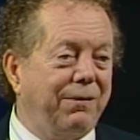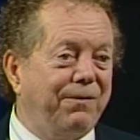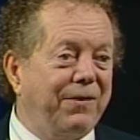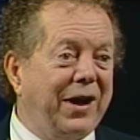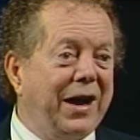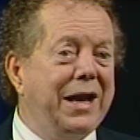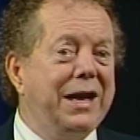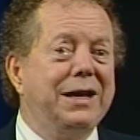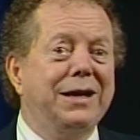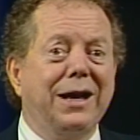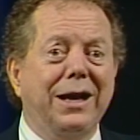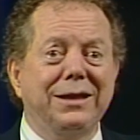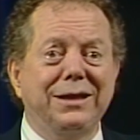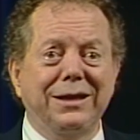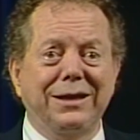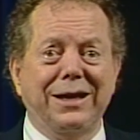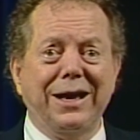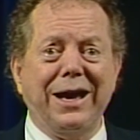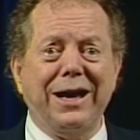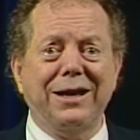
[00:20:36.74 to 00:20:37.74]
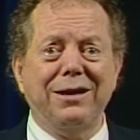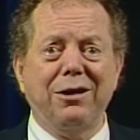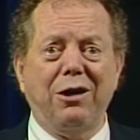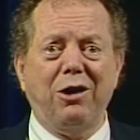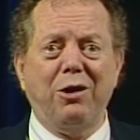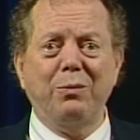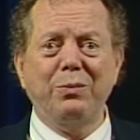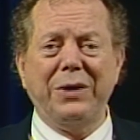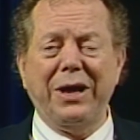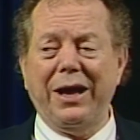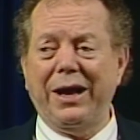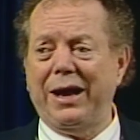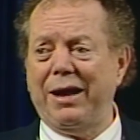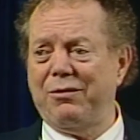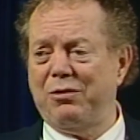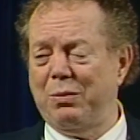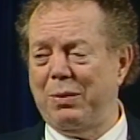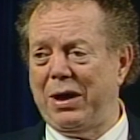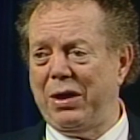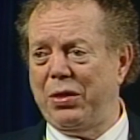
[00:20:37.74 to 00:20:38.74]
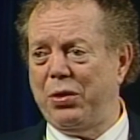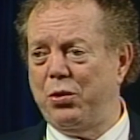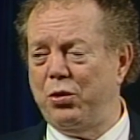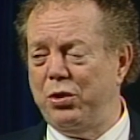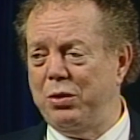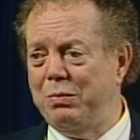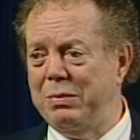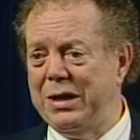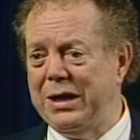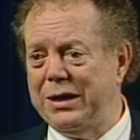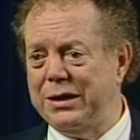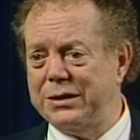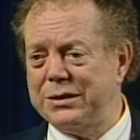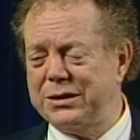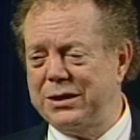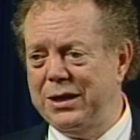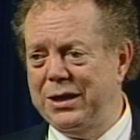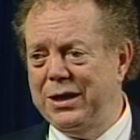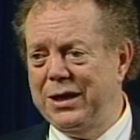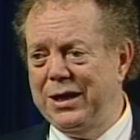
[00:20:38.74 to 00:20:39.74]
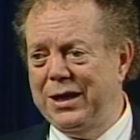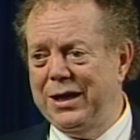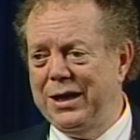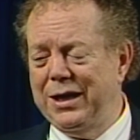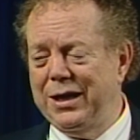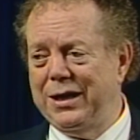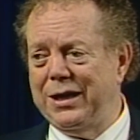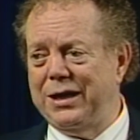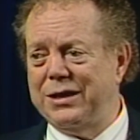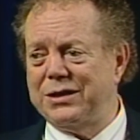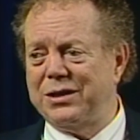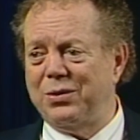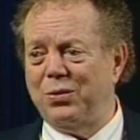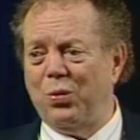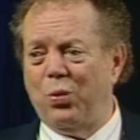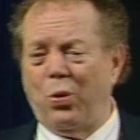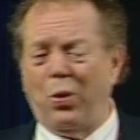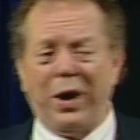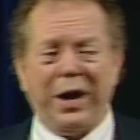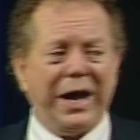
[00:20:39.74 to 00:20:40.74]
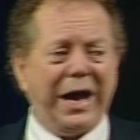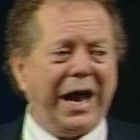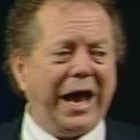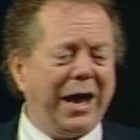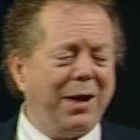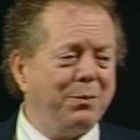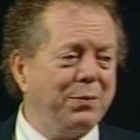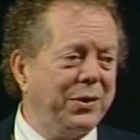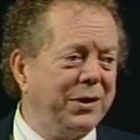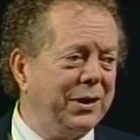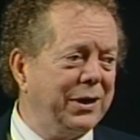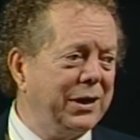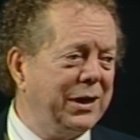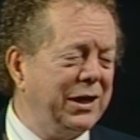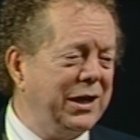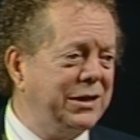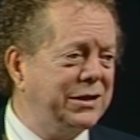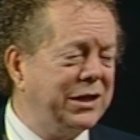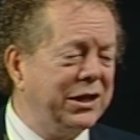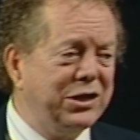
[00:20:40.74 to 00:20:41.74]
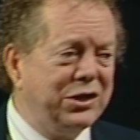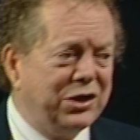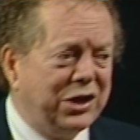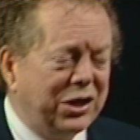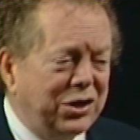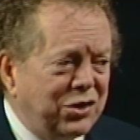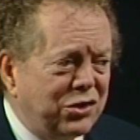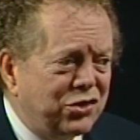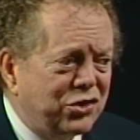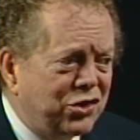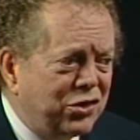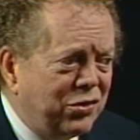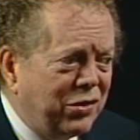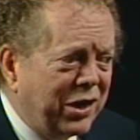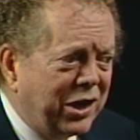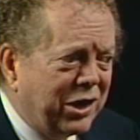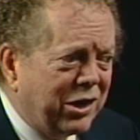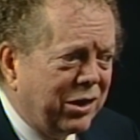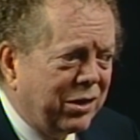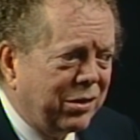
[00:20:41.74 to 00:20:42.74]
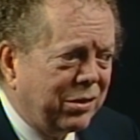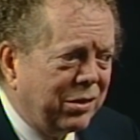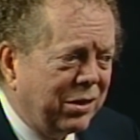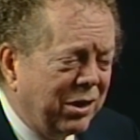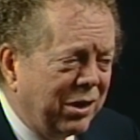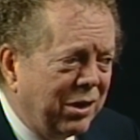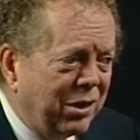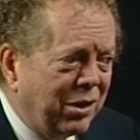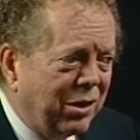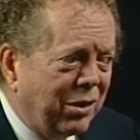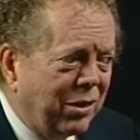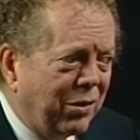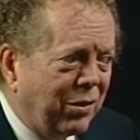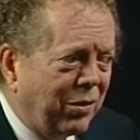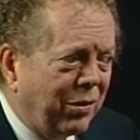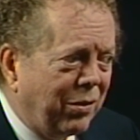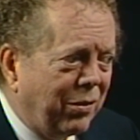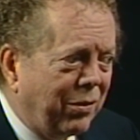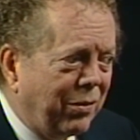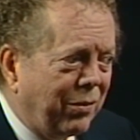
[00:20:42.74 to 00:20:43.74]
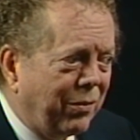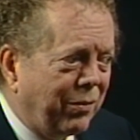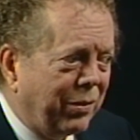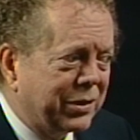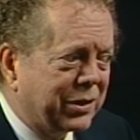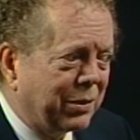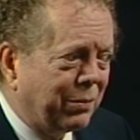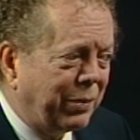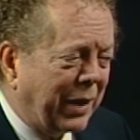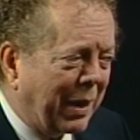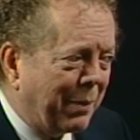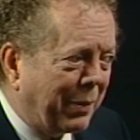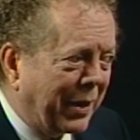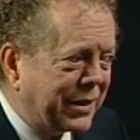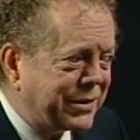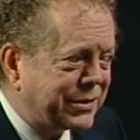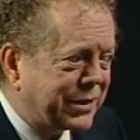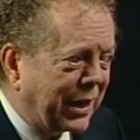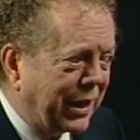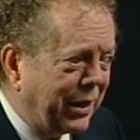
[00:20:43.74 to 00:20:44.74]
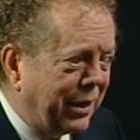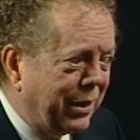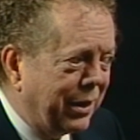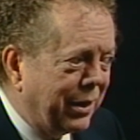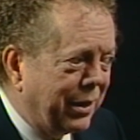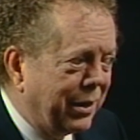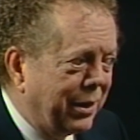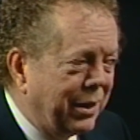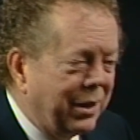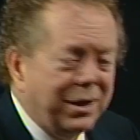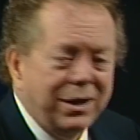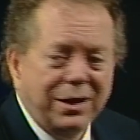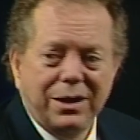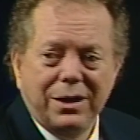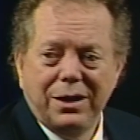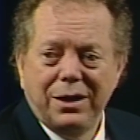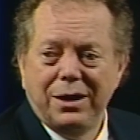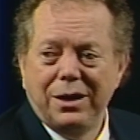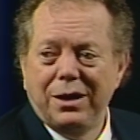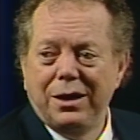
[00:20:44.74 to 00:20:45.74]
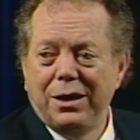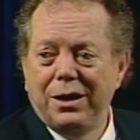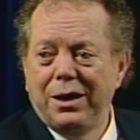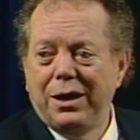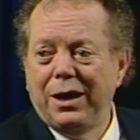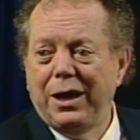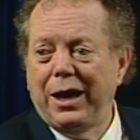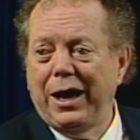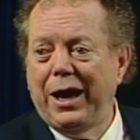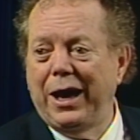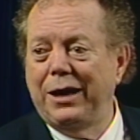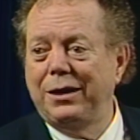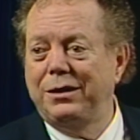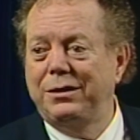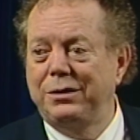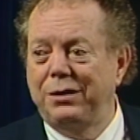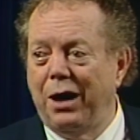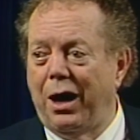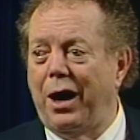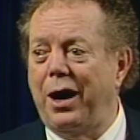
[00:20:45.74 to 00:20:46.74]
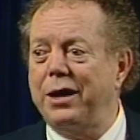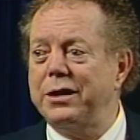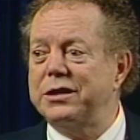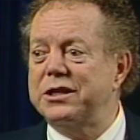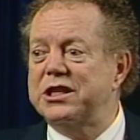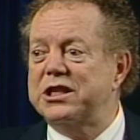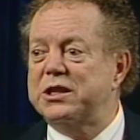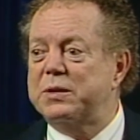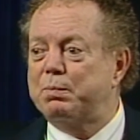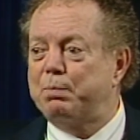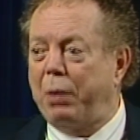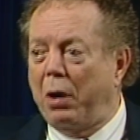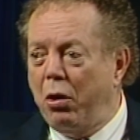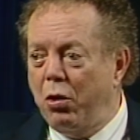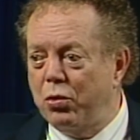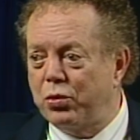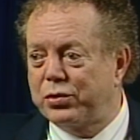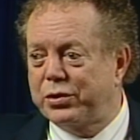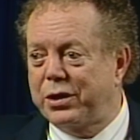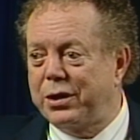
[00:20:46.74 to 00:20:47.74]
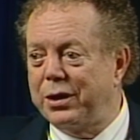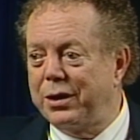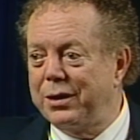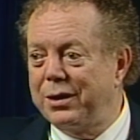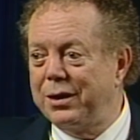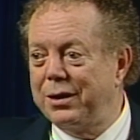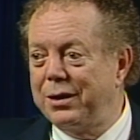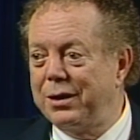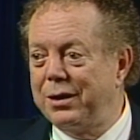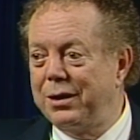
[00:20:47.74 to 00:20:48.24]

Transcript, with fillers: they finally got the guy calmed down after about 30 minutes. They said, What happened? He said, Didn't you hear what the rabbi said? And God spoke.